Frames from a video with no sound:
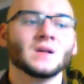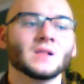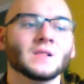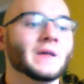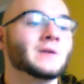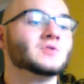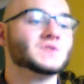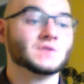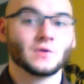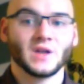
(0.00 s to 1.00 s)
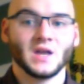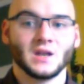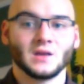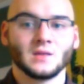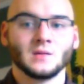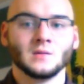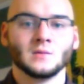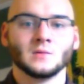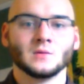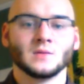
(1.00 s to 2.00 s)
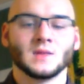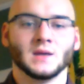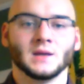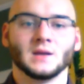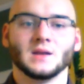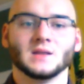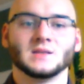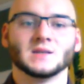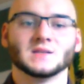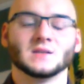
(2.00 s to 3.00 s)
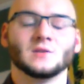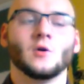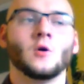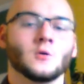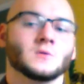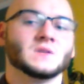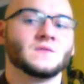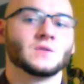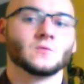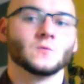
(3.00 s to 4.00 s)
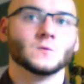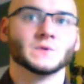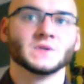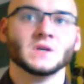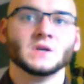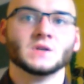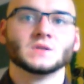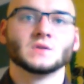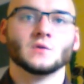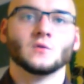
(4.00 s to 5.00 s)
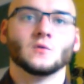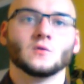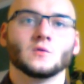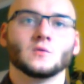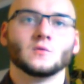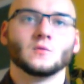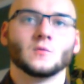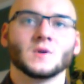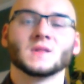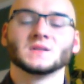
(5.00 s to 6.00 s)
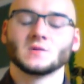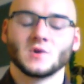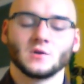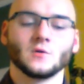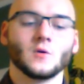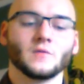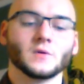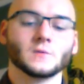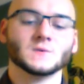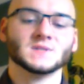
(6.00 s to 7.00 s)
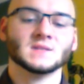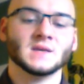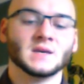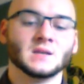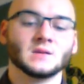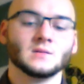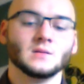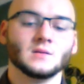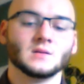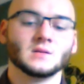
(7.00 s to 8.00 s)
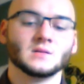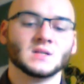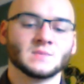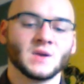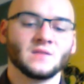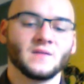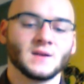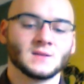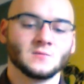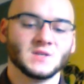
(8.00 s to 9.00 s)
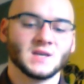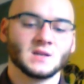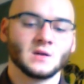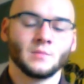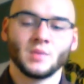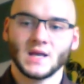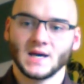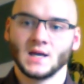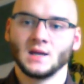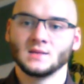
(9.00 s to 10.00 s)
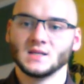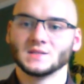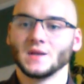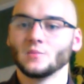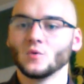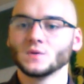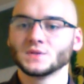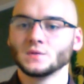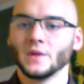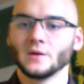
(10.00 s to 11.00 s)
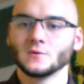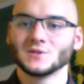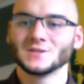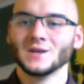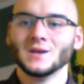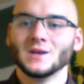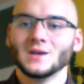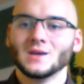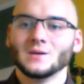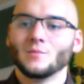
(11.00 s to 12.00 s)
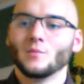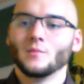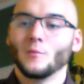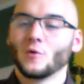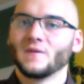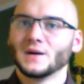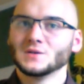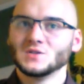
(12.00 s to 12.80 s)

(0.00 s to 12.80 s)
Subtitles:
language is an organic thing. It doesn't always fit the rules. So one of the things I wanted to go over was that despite the fact that we tend to apply these labels to languages, morphology